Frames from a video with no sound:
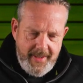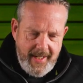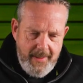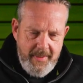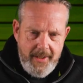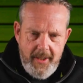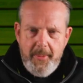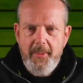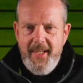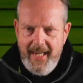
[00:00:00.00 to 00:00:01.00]
it's going to be
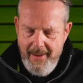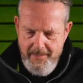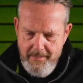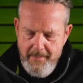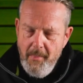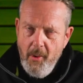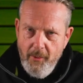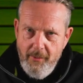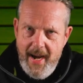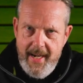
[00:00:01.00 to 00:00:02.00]
useful to get
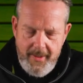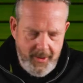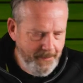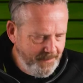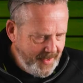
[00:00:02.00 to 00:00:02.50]
more range.